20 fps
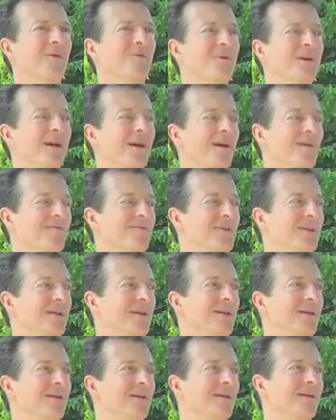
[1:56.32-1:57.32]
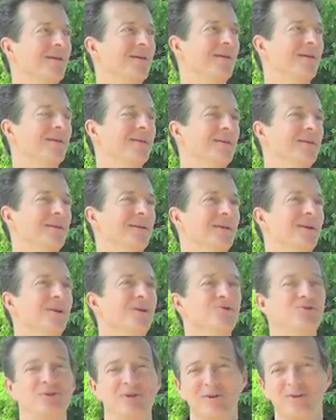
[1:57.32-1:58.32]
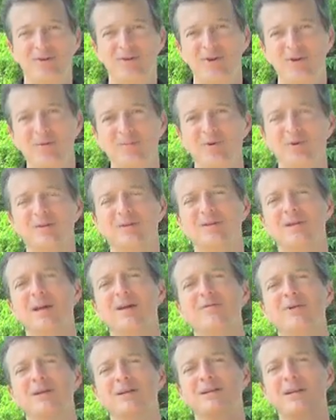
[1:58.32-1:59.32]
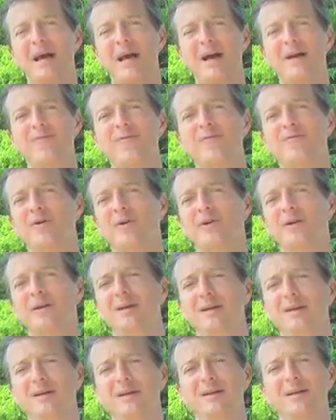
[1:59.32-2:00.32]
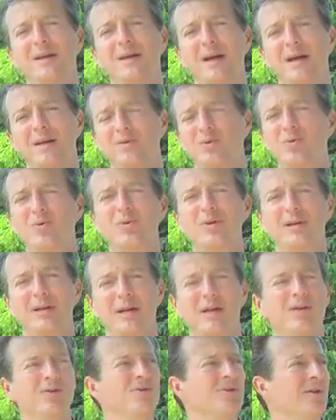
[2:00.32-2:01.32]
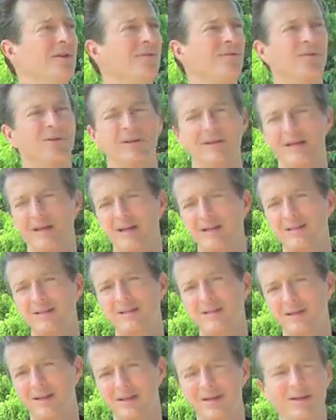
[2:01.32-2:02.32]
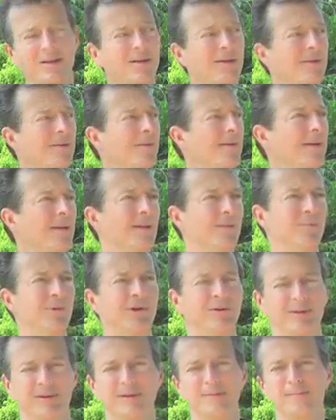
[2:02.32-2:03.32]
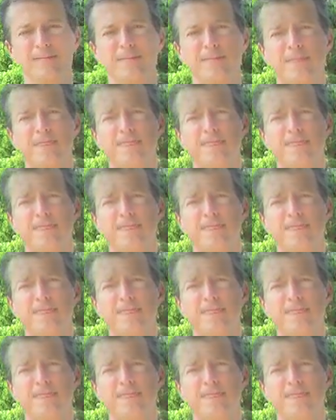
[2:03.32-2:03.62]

We have the geothermal saving us half of our heating and cooling energy for the AC in the building.